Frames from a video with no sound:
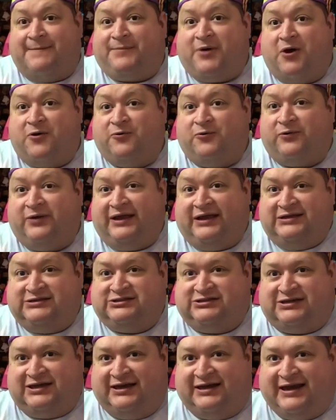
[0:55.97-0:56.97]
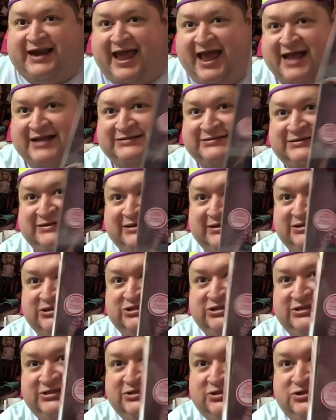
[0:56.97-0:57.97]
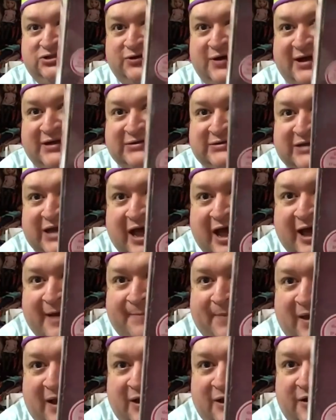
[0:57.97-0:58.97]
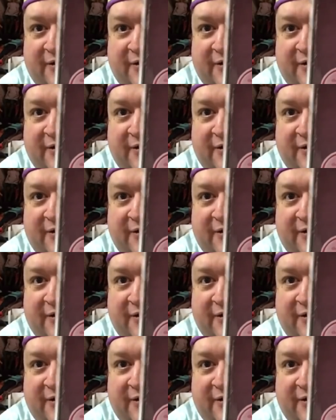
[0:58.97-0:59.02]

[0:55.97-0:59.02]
Parisian Nancy. She's dressed up in